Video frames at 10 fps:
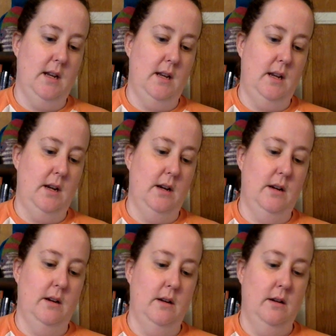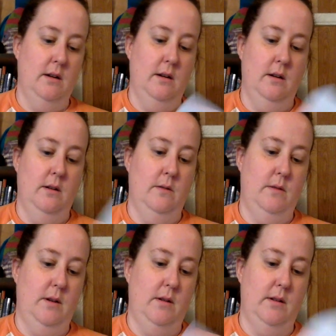in here.
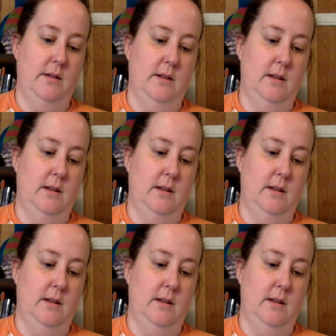Where is